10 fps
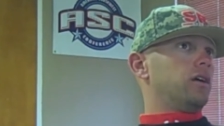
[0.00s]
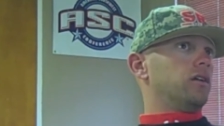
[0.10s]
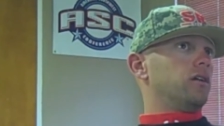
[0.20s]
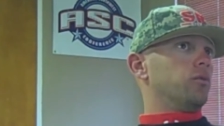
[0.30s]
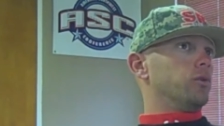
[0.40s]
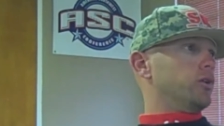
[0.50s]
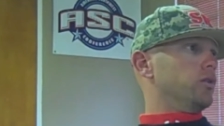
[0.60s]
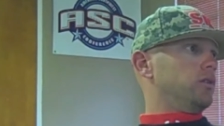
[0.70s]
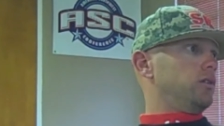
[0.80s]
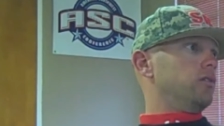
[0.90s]
And
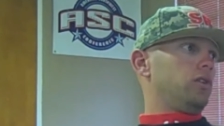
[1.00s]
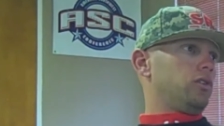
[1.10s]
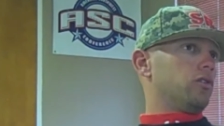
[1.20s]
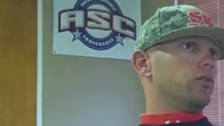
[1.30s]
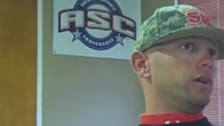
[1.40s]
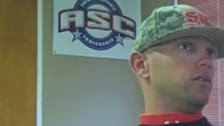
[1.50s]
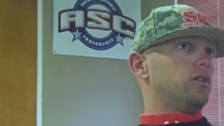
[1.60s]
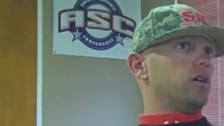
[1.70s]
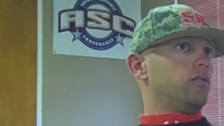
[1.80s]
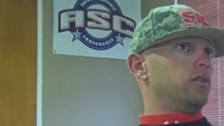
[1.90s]
recruiting Division III is
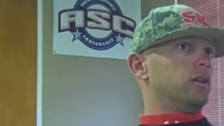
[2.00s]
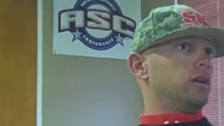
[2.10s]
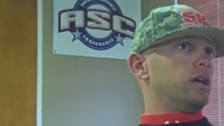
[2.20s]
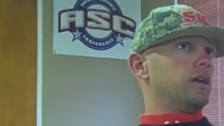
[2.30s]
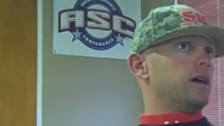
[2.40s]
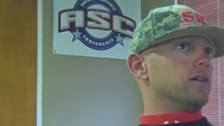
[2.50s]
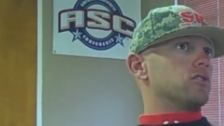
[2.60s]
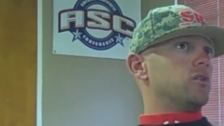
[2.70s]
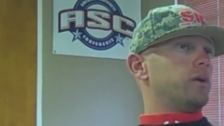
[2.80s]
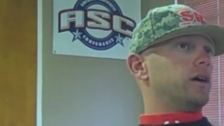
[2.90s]
tough, and then getting
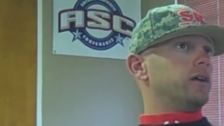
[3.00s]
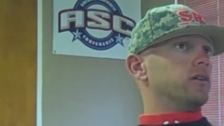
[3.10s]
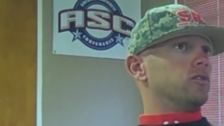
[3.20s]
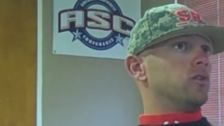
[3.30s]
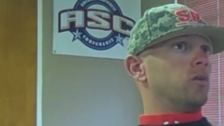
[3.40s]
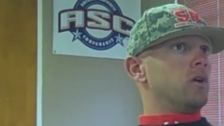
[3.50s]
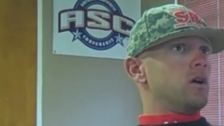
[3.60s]
guys to come out here. So